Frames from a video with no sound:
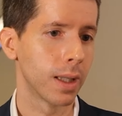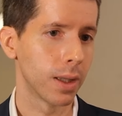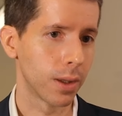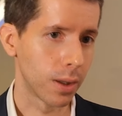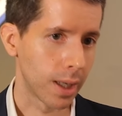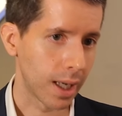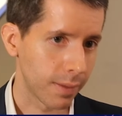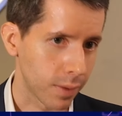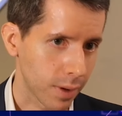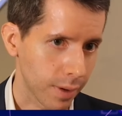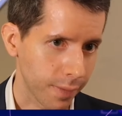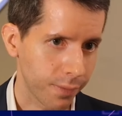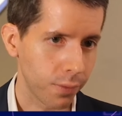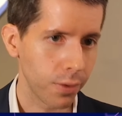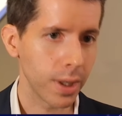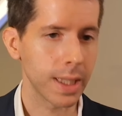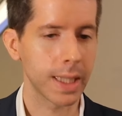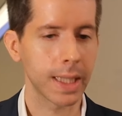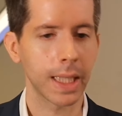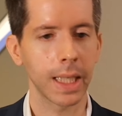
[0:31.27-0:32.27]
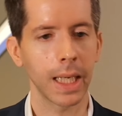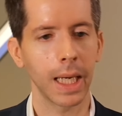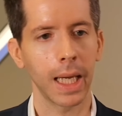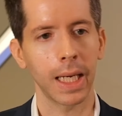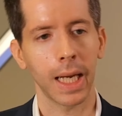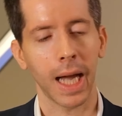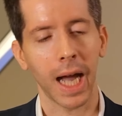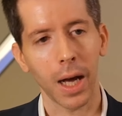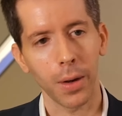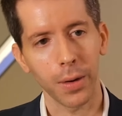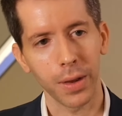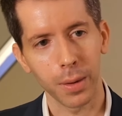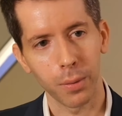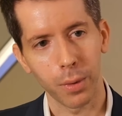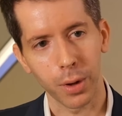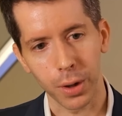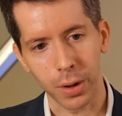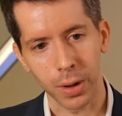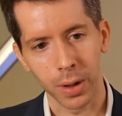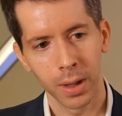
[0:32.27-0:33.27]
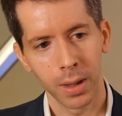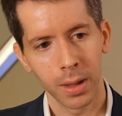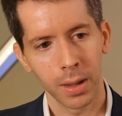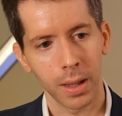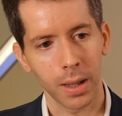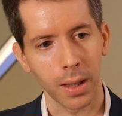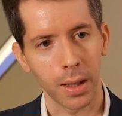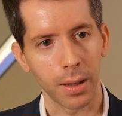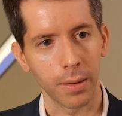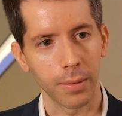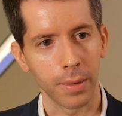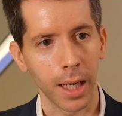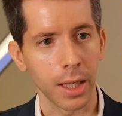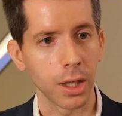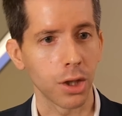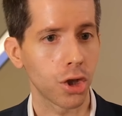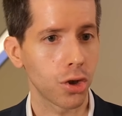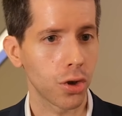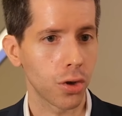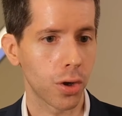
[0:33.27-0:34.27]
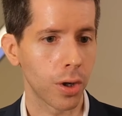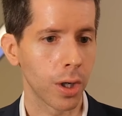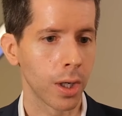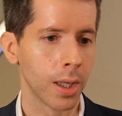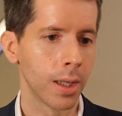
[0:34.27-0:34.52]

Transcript: the level of risk and how they want to ensure